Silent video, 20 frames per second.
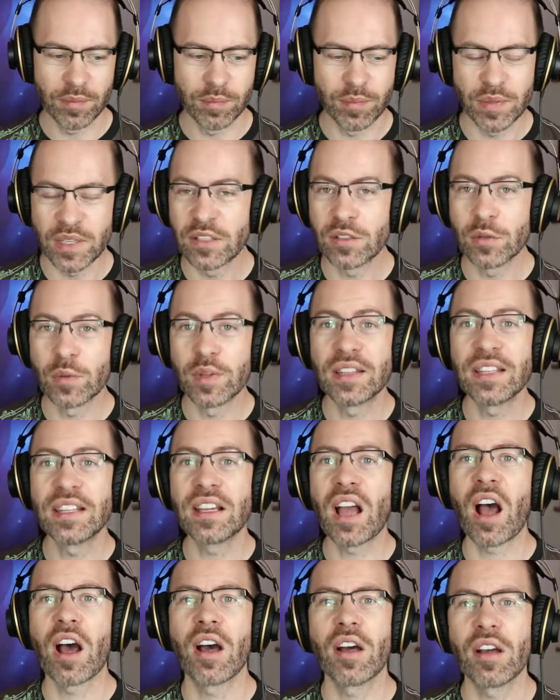be doing
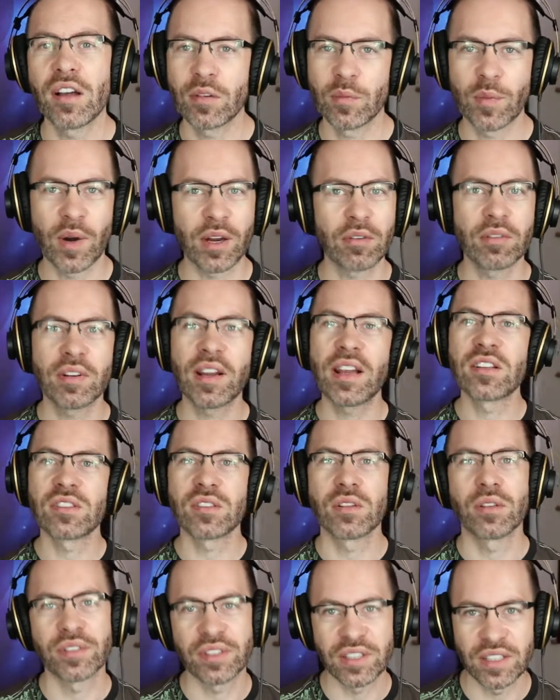the
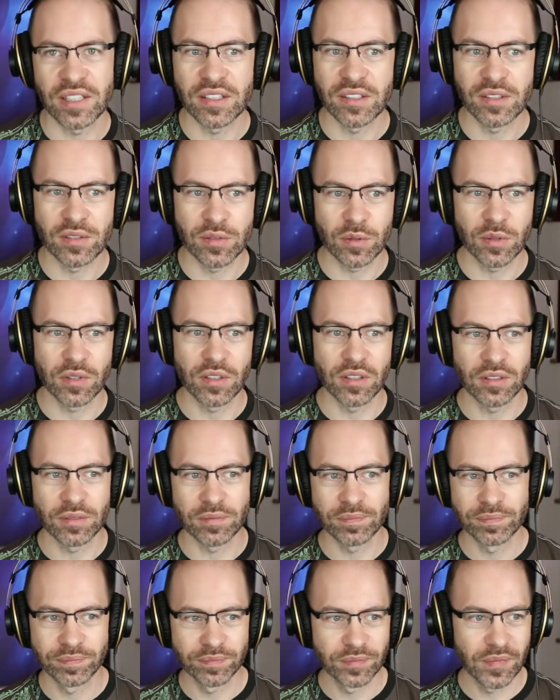recreational things or
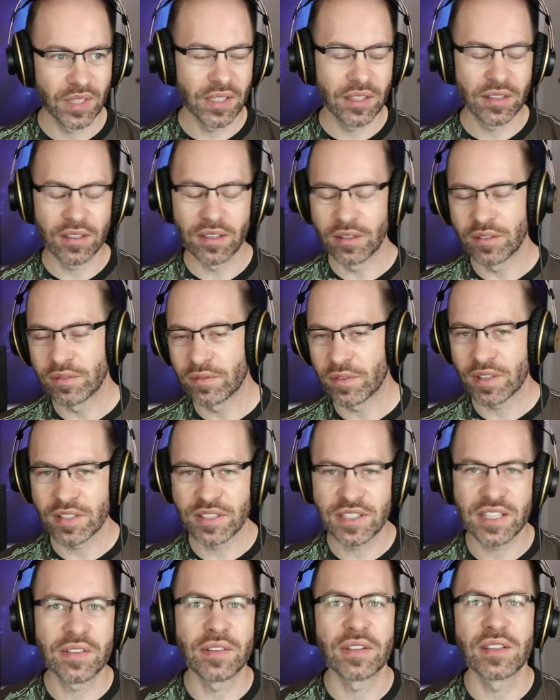in front
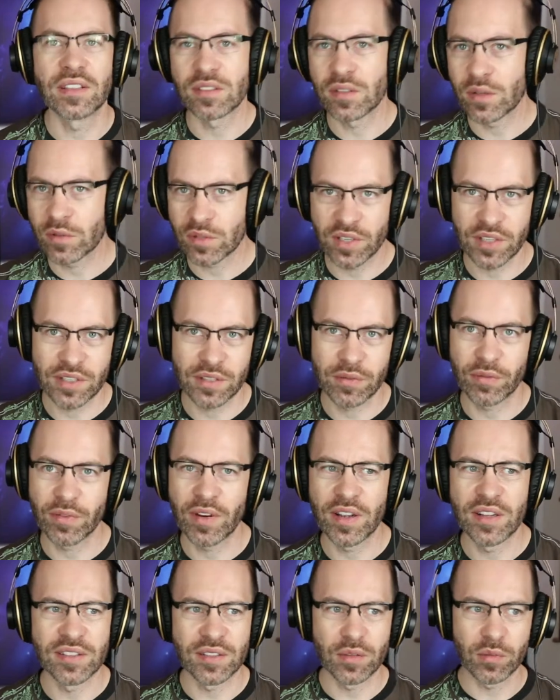of the TV, socializing with
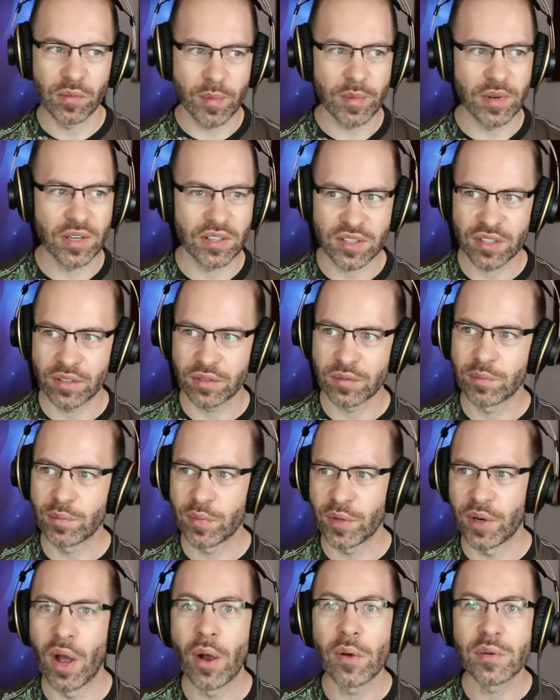friends, and women are still
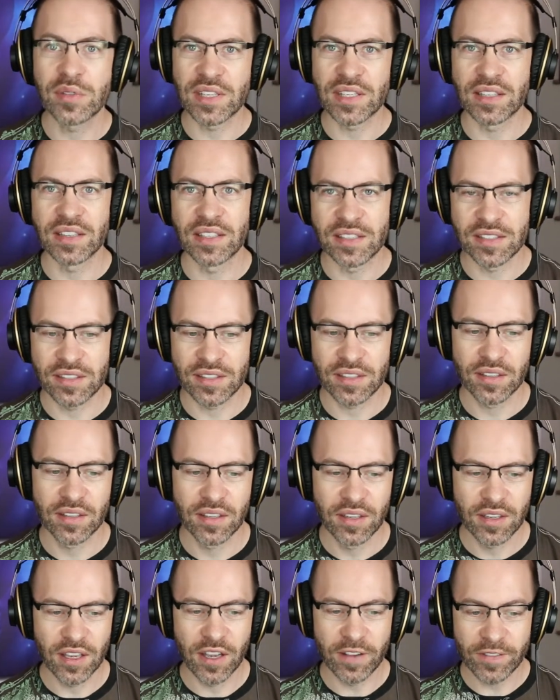hosting these
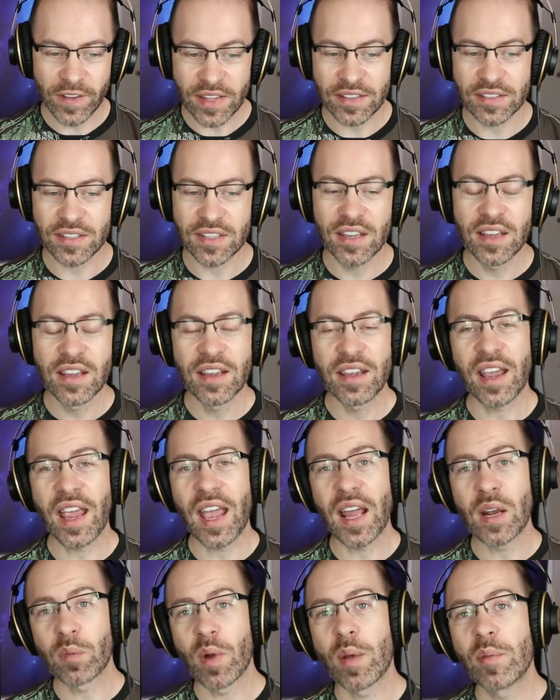events.
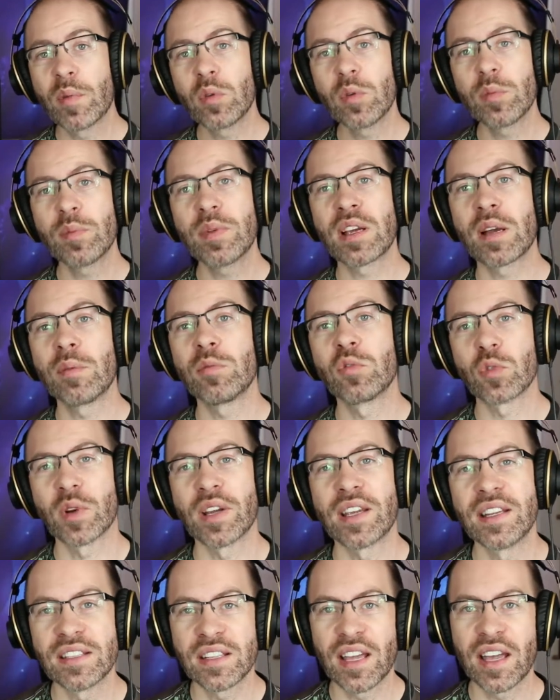And women would become
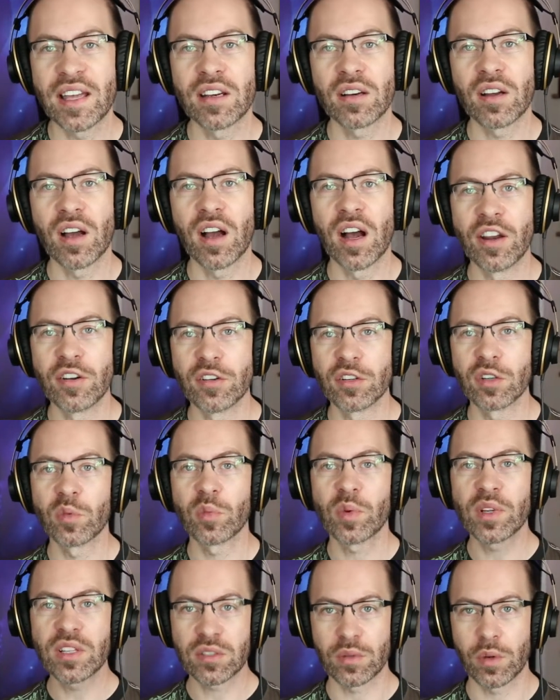drained and
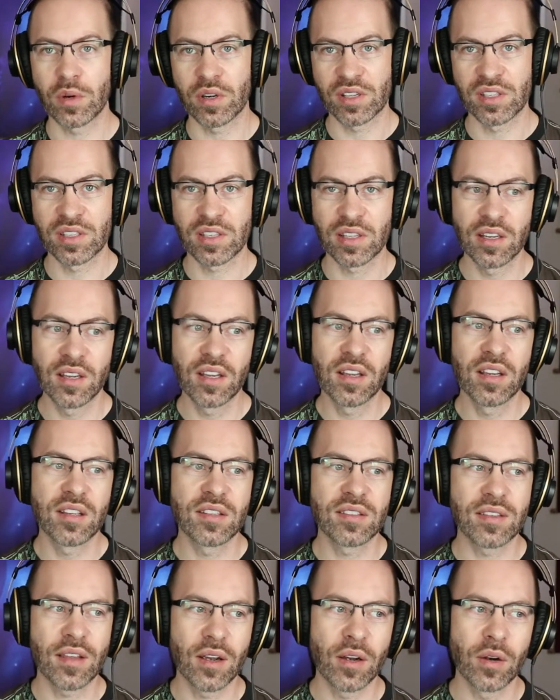under-resourced.
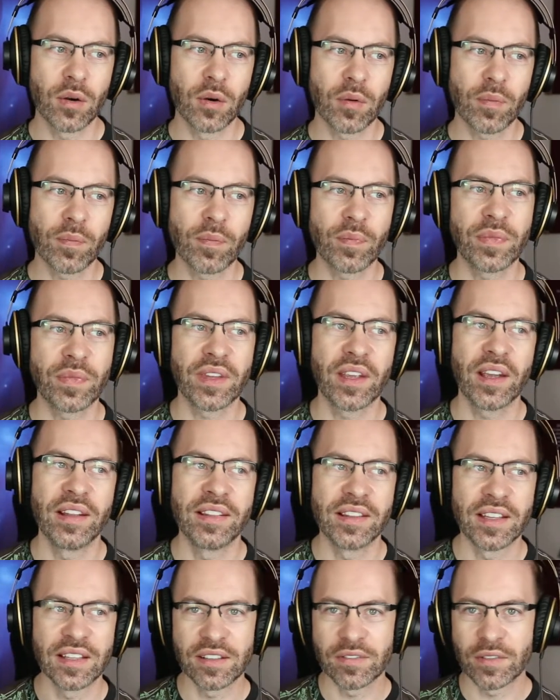So,
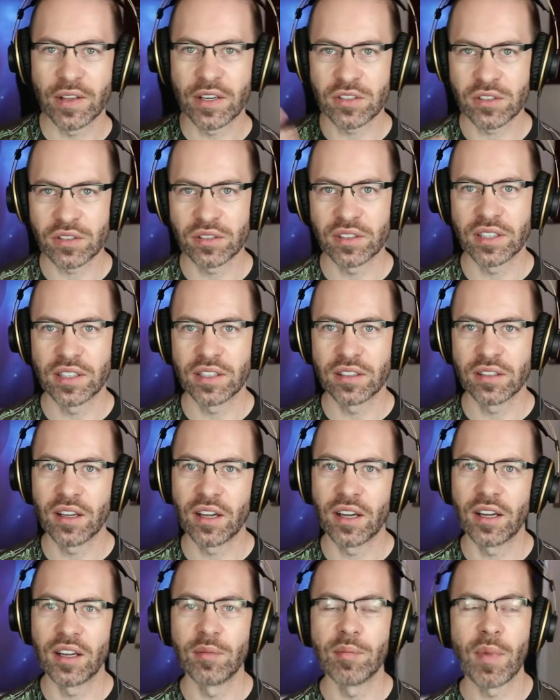and then eventually
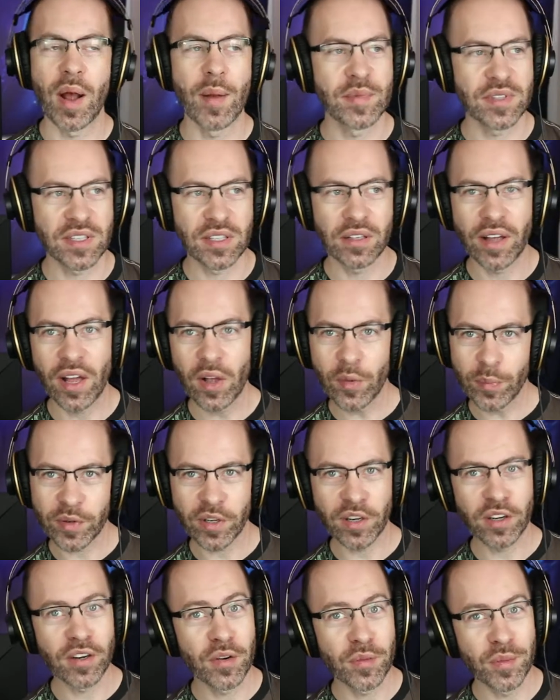Mama's Little
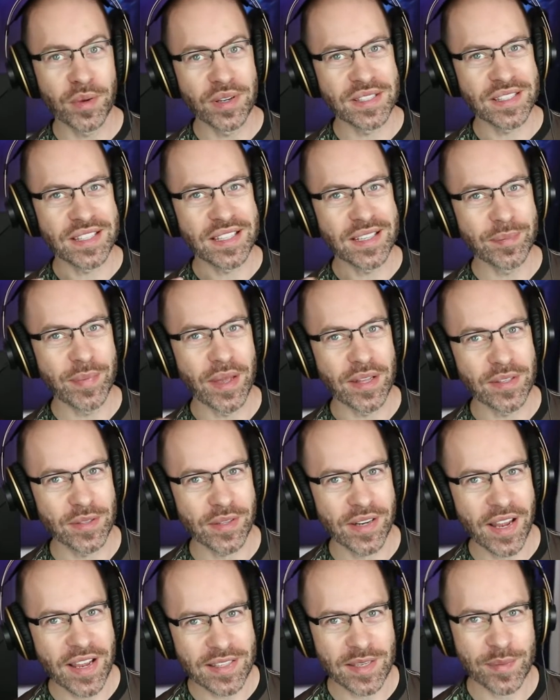Helper was the
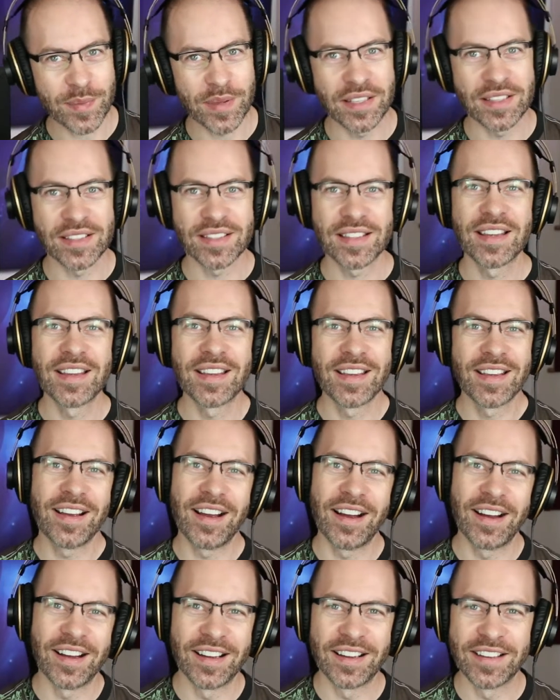benzodiazepines
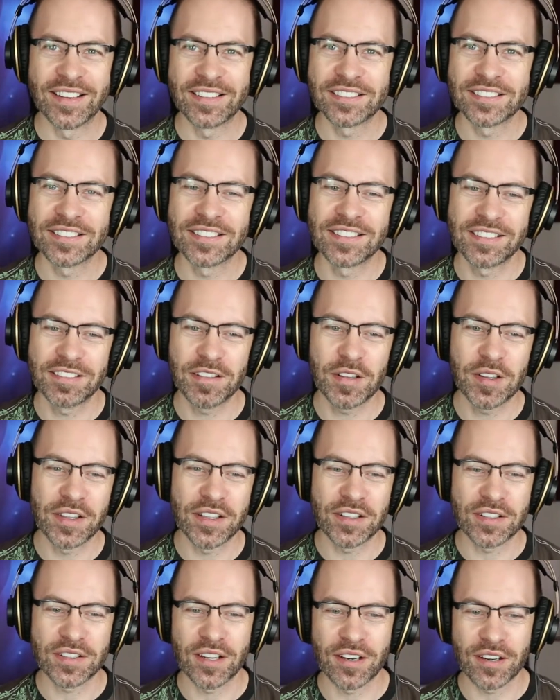that
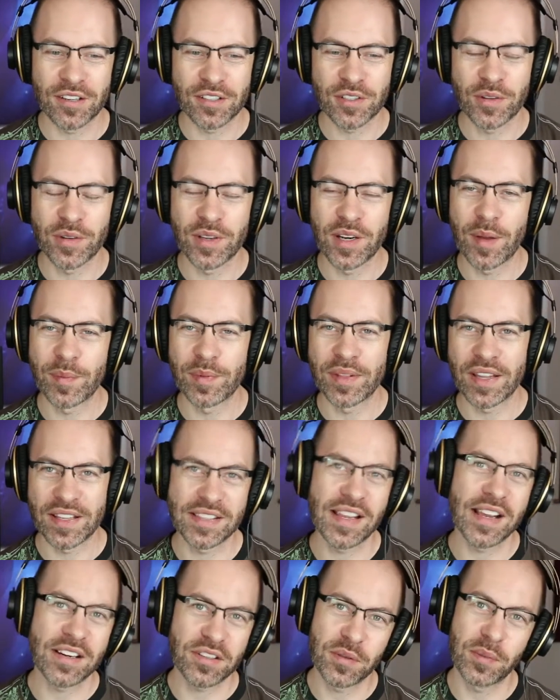started showing up. And
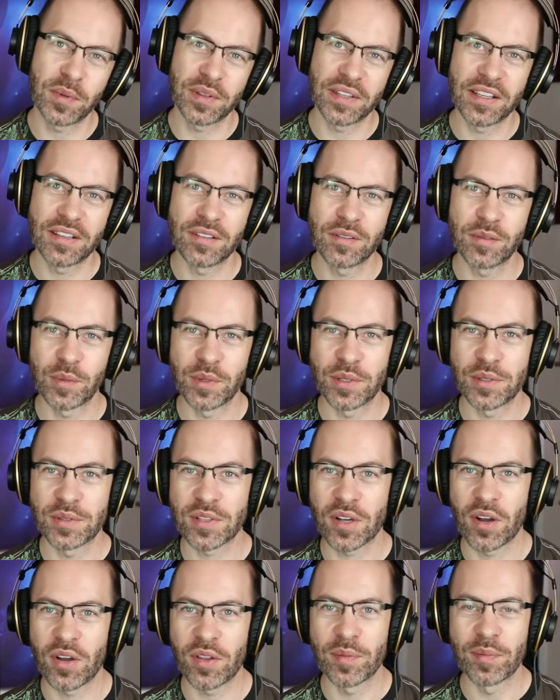that's actually what we used
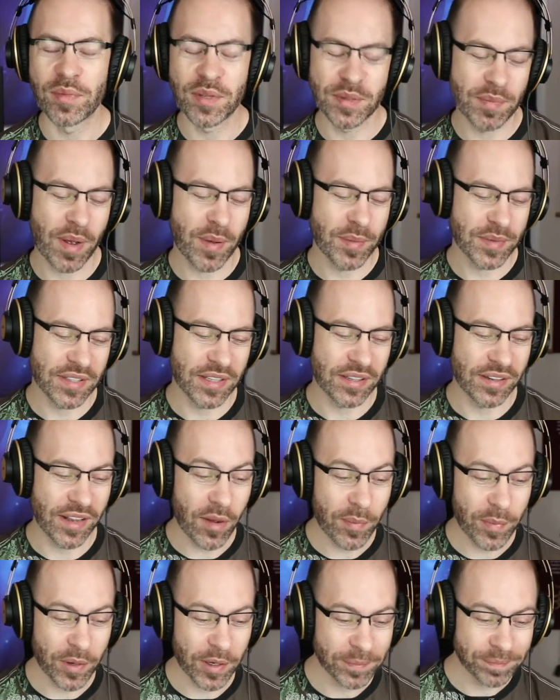to call them, was Mama's Little
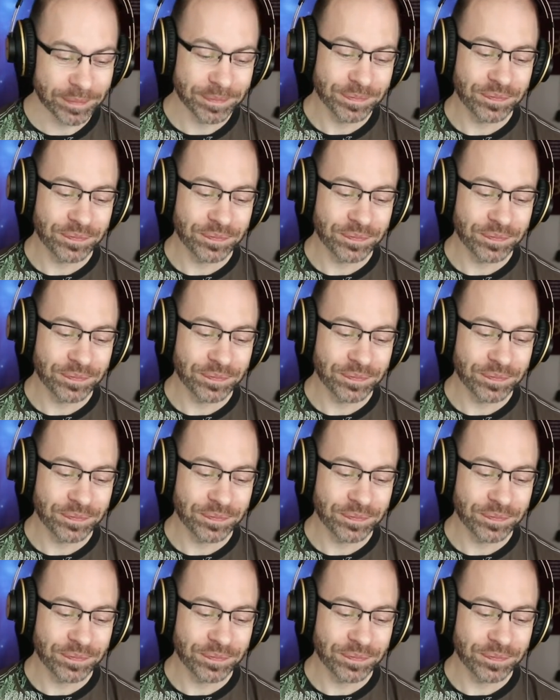Helper.